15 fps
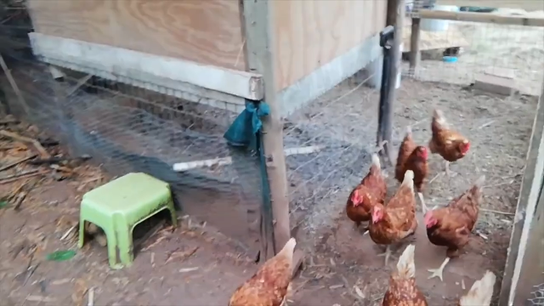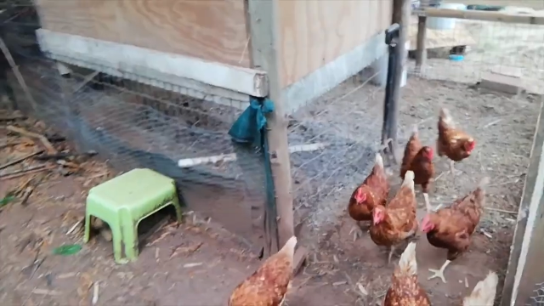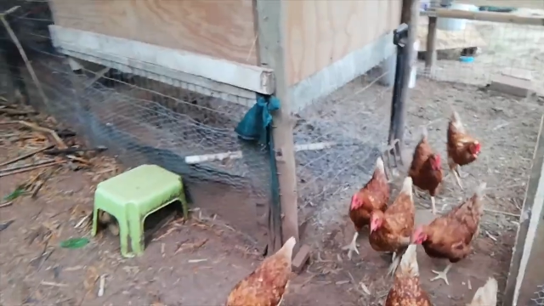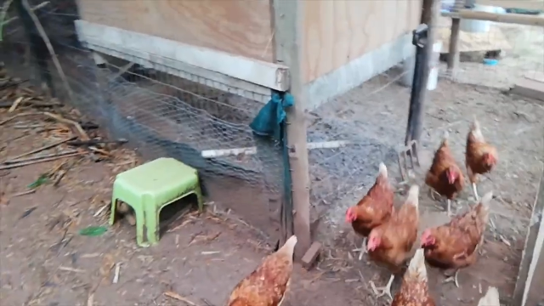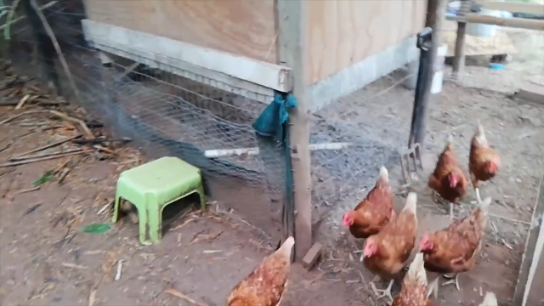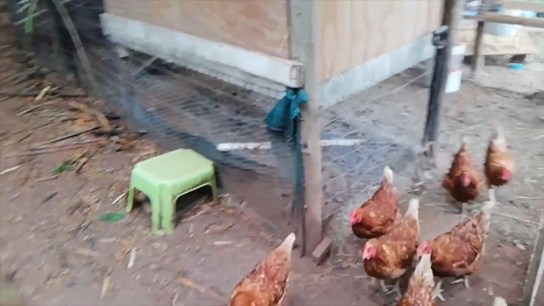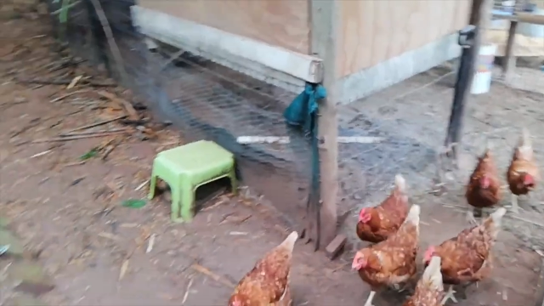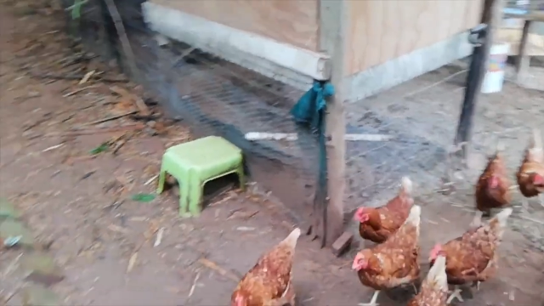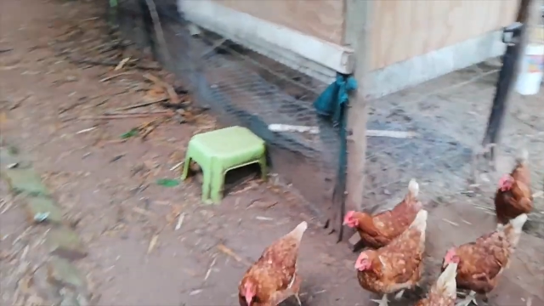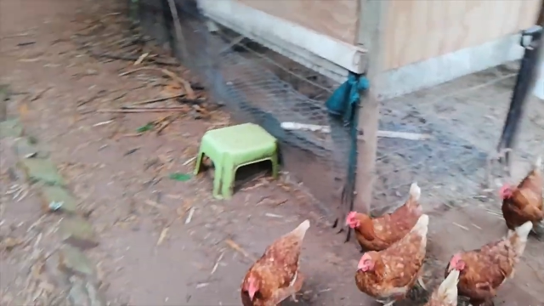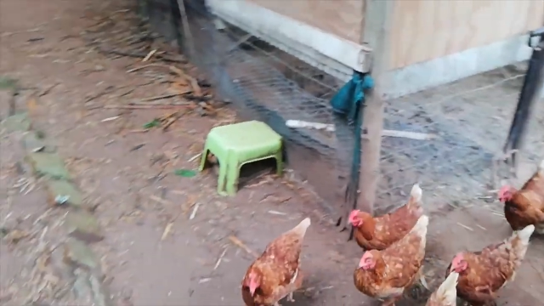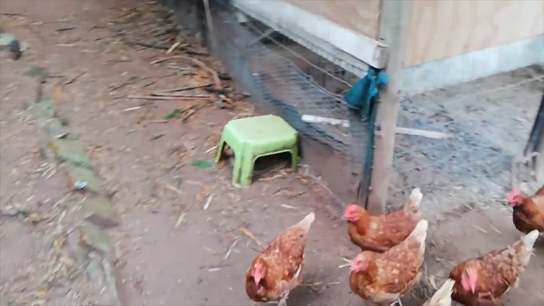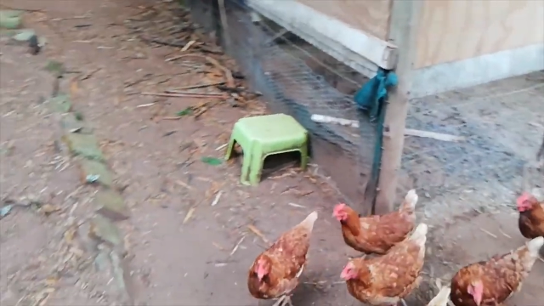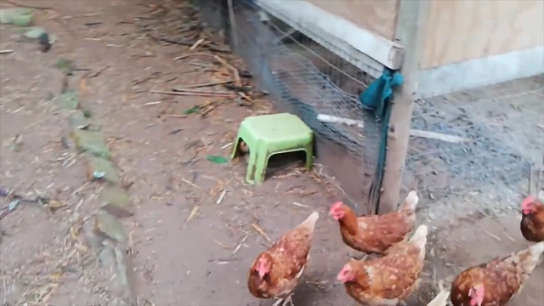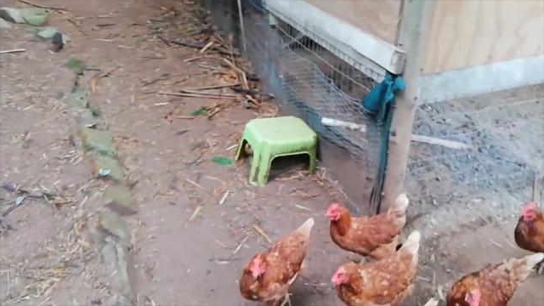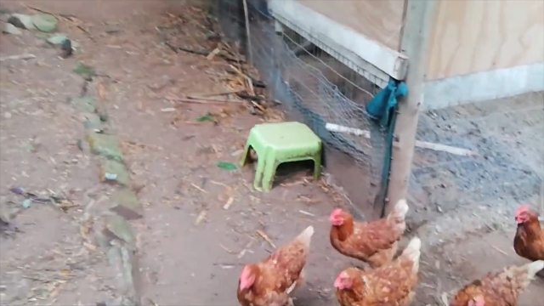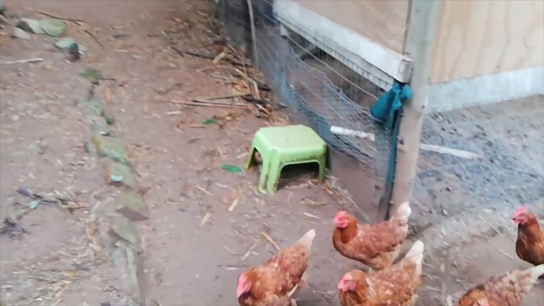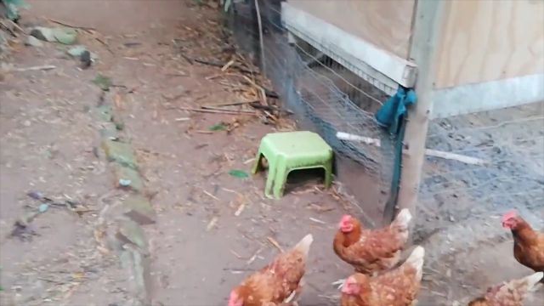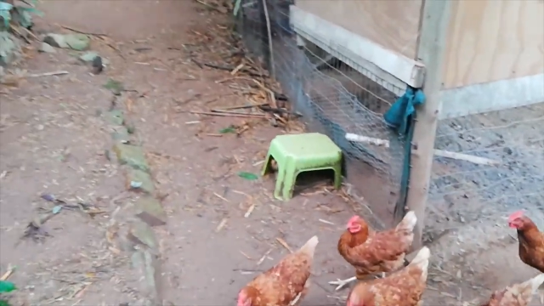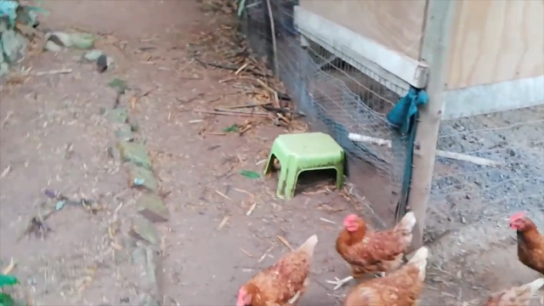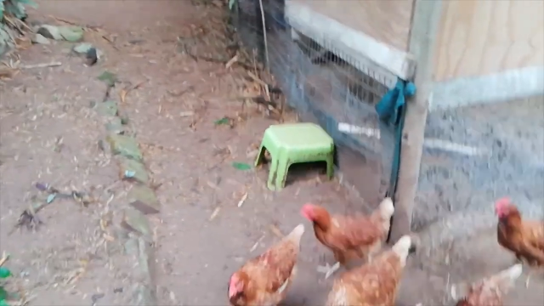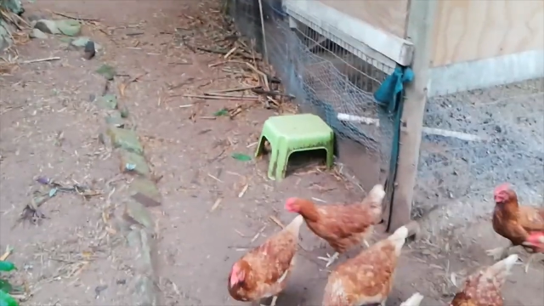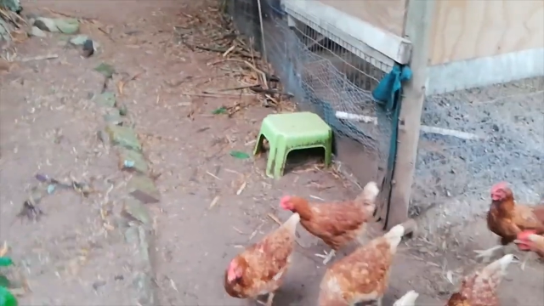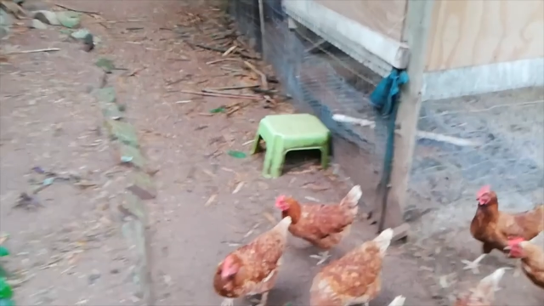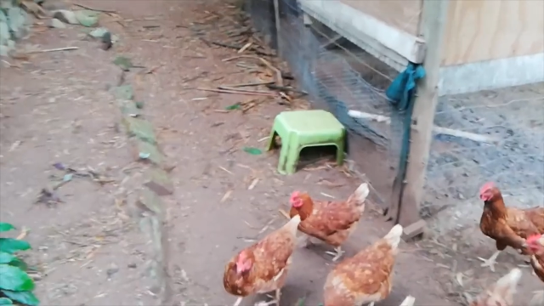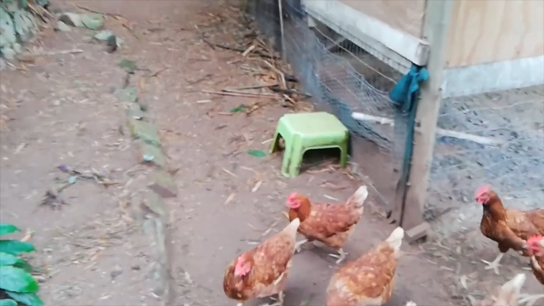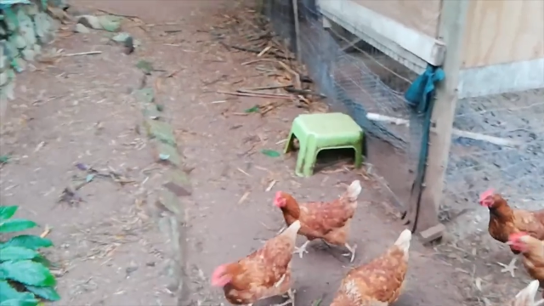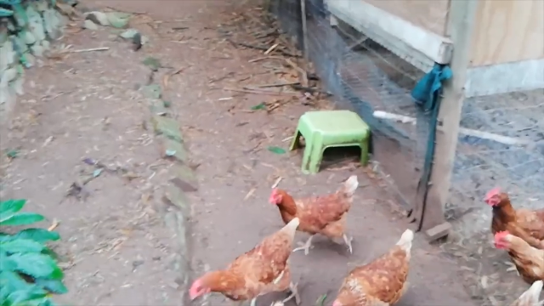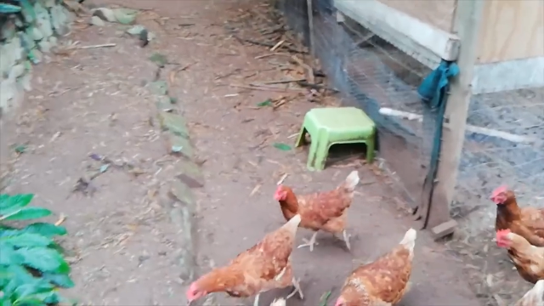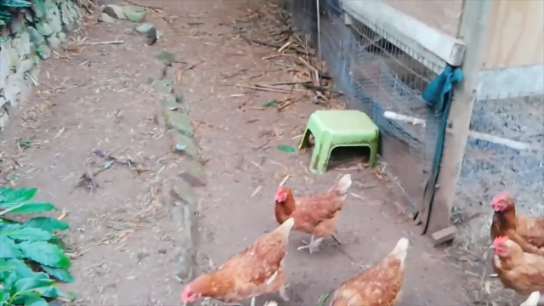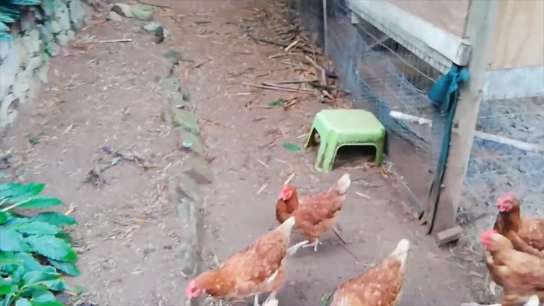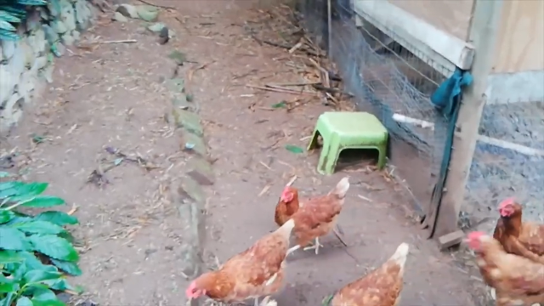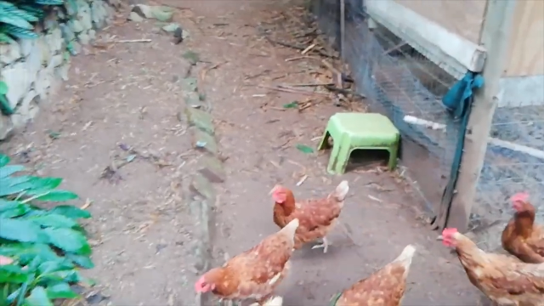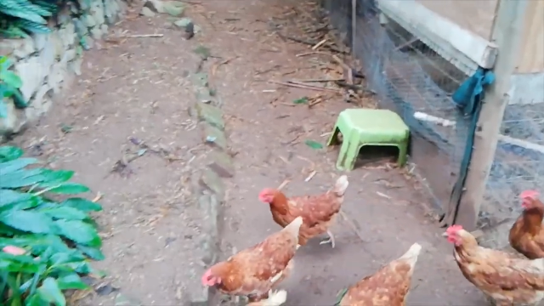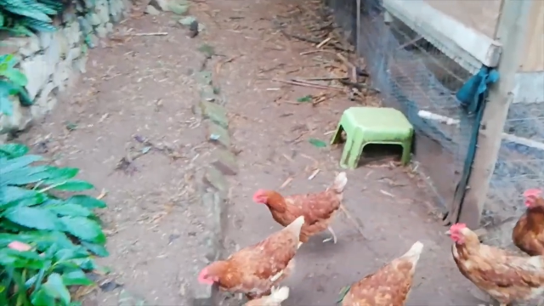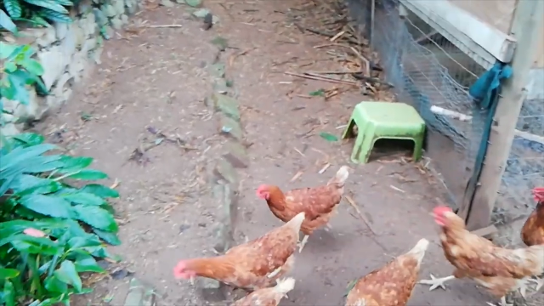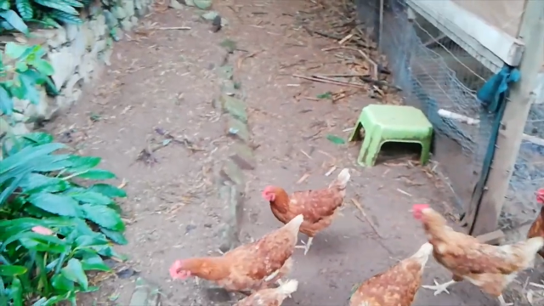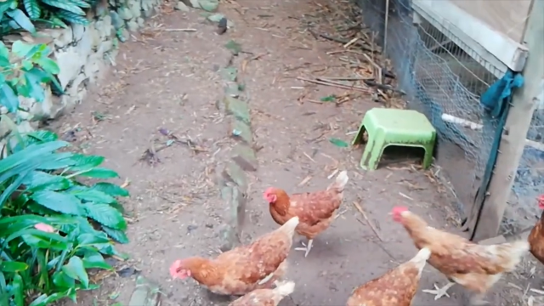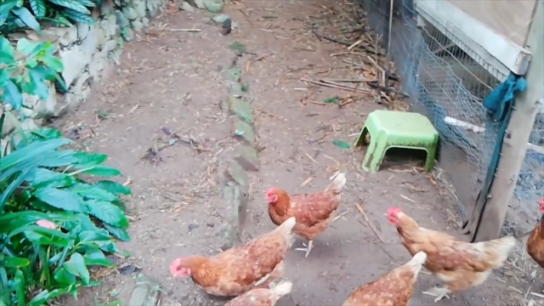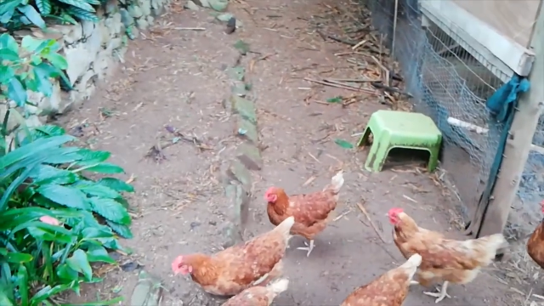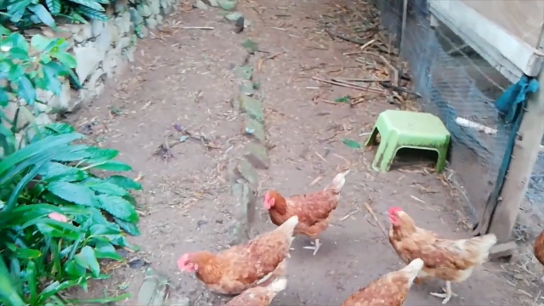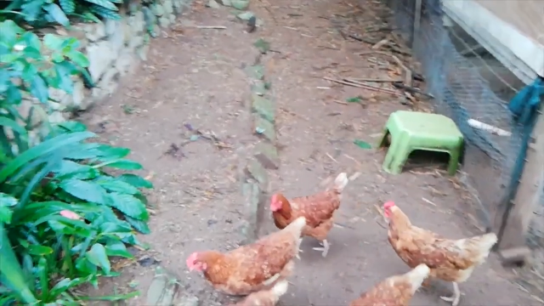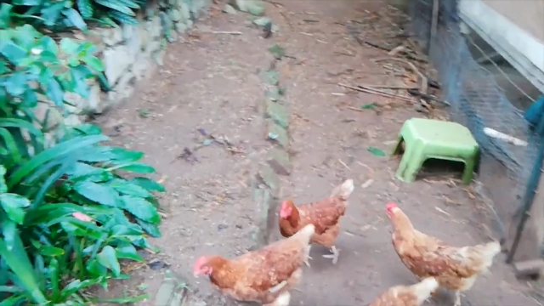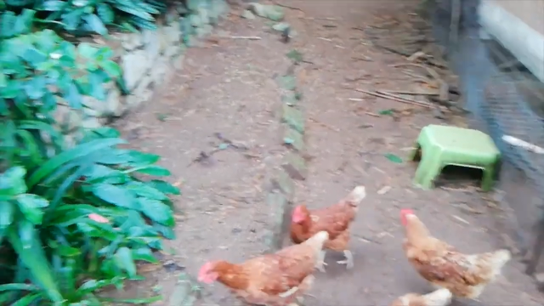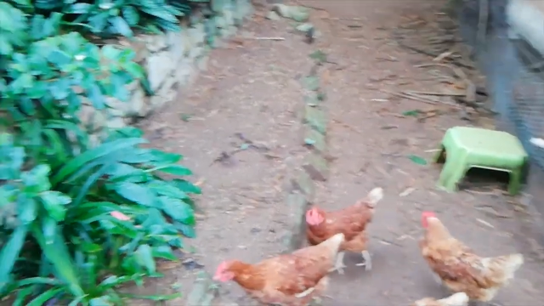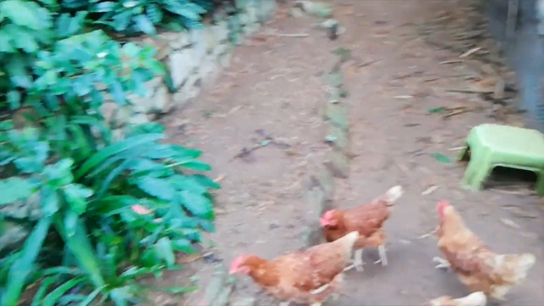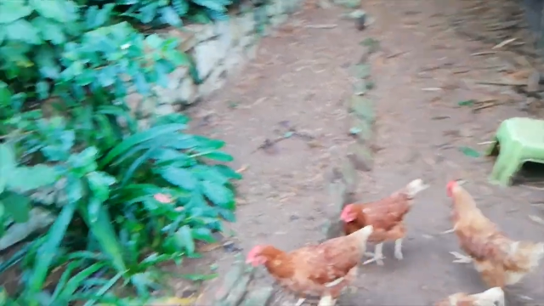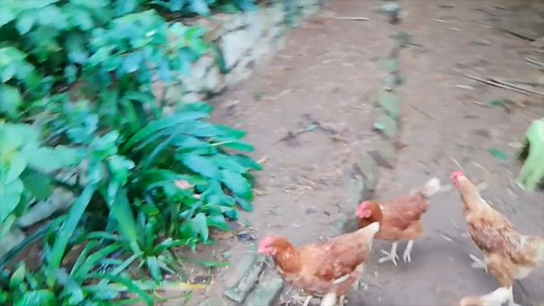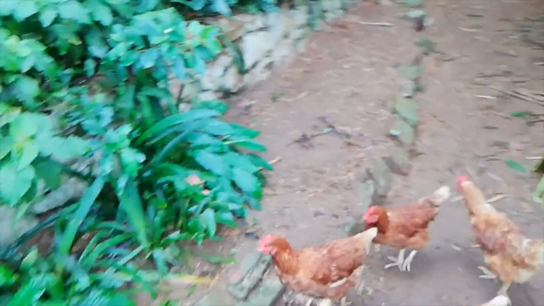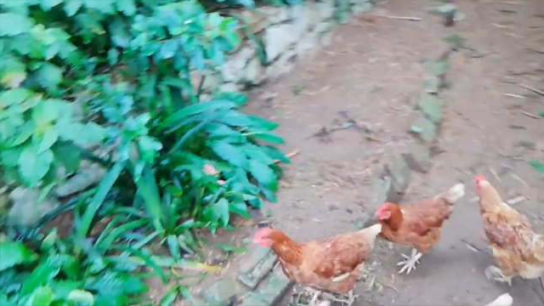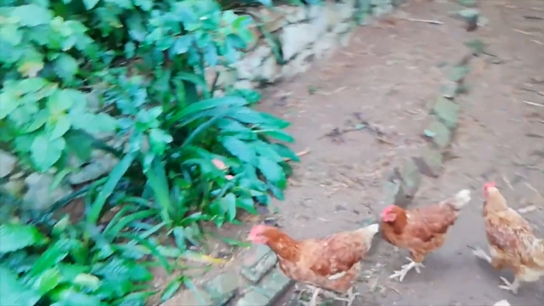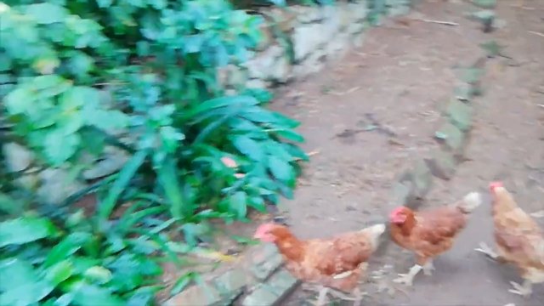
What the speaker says: (no speaker visible)